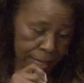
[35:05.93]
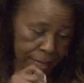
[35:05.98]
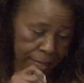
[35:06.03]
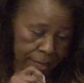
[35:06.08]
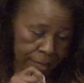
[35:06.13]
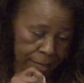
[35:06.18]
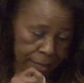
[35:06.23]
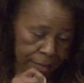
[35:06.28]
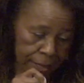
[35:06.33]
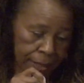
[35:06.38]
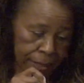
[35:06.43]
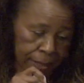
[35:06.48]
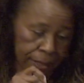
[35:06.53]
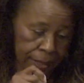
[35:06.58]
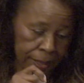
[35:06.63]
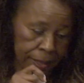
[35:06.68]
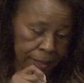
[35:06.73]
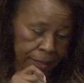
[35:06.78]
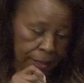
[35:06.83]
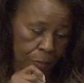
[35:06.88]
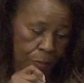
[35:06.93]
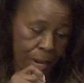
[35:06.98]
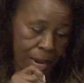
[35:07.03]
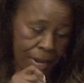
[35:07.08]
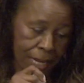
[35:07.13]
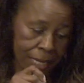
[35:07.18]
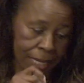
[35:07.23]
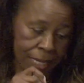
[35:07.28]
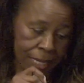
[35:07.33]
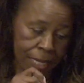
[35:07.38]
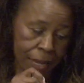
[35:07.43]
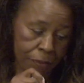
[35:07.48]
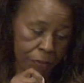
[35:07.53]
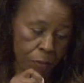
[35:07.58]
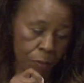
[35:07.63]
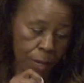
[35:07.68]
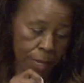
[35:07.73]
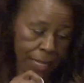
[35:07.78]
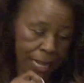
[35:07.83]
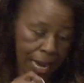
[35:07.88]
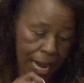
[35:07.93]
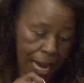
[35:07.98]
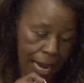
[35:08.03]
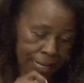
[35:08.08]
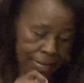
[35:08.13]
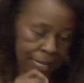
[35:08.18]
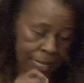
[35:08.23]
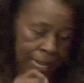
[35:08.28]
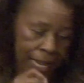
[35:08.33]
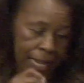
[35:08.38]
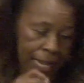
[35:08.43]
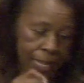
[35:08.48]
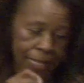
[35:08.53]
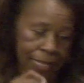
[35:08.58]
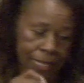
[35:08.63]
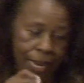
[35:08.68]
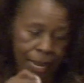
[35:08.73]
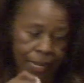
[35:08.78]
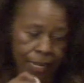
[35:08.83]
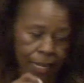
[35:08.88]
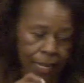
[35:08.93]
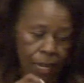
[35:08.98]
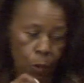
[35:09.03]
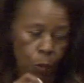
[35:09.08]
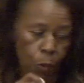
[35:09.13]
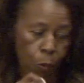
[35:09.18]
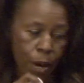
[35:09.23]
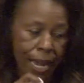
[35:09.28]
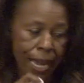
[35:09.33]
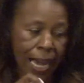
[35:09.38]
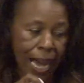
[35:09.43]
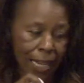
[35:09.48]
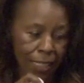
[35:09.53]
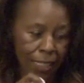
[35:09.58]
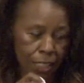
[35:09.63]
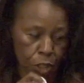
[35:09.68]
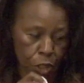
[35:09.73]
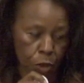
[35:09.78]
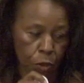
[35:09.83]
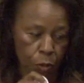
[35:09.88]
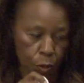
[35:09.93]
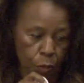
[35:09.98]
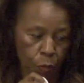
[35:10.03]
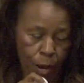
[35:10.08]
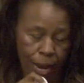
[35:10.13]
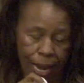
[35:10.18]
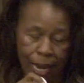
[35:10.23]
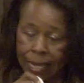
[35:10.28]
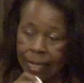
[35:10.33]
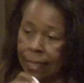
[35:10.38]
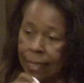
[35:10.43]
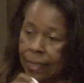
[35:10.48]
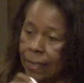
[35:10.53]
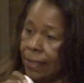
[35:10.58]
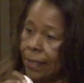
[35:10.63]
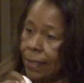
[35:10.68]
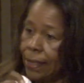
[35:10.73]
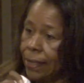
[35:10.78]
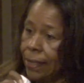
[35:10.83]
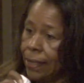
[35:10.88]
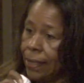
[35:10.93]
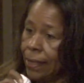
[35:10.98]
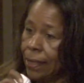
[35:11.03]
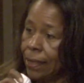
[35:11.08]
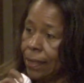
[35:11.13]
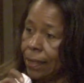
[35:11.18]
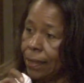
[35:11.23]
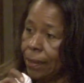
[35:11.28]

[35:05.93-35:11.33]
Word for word: body of Christ. We got to see it for what God is saying is that we got to turn away.